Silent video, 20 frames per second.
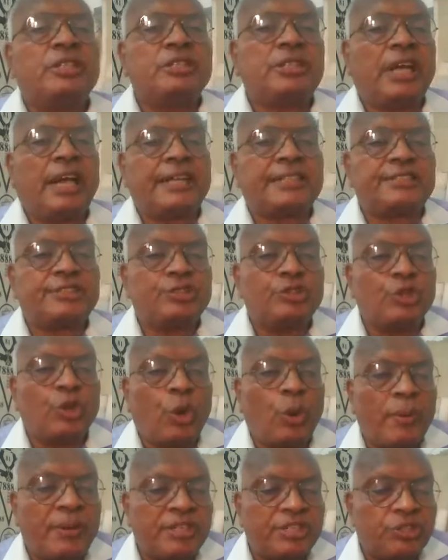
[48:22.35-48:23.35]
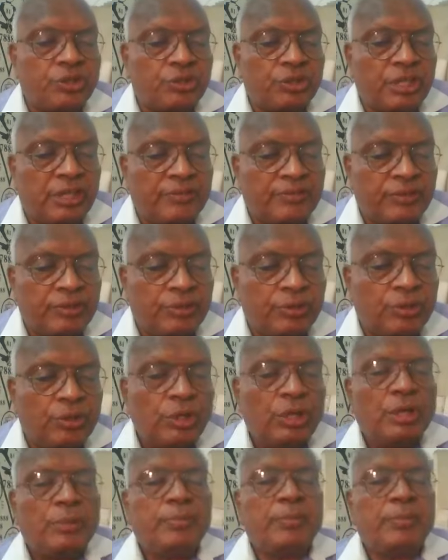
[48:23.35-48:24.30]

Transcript: there is no one to give you.